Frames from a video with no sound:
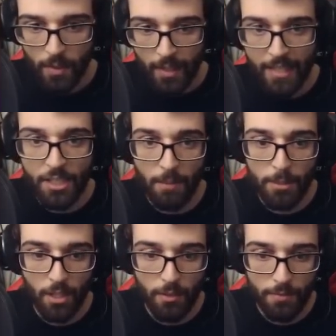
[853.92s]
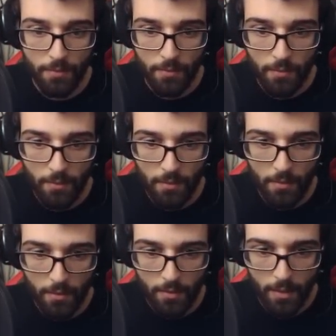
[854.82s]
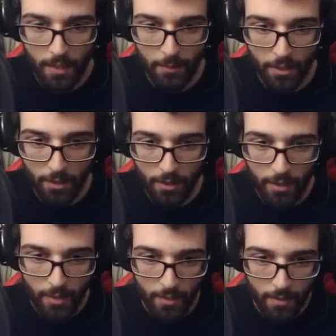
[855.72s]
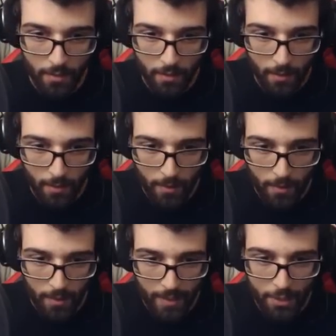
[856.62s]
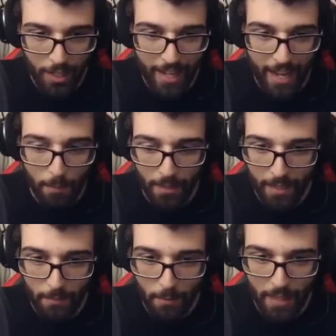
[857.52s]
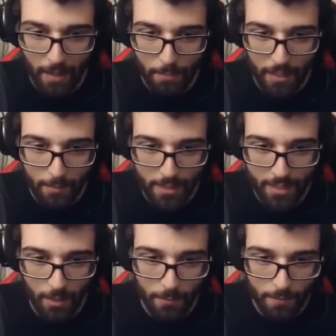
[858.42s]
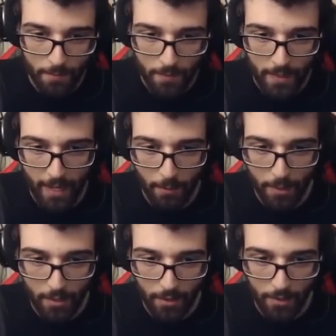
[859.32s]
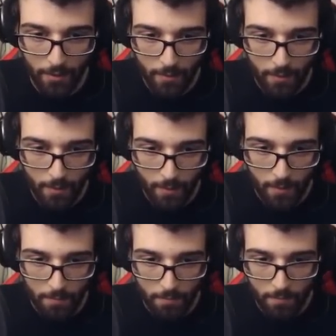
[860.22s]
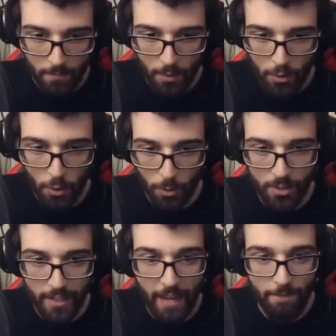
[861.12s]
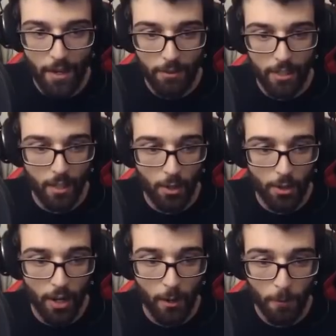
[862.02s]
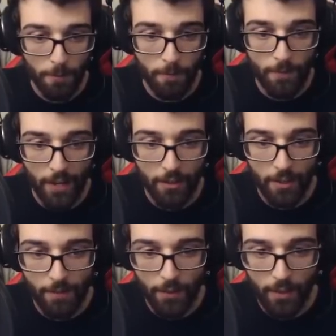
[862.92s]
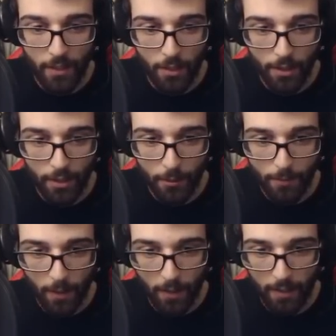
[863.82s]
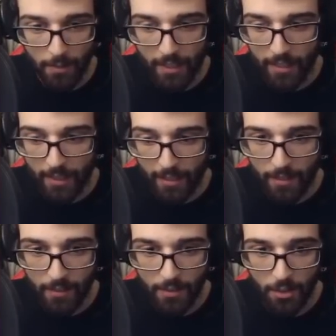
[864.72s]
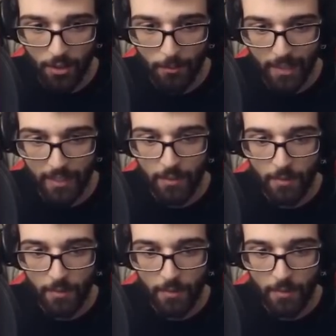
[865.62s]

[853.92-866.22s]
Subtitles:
He jumped off. There we go. He tried to outplay me, but he outplayed himself. There we go. You also get very low health. Very, very low health. Alright, I'm gonna get that healing totem again.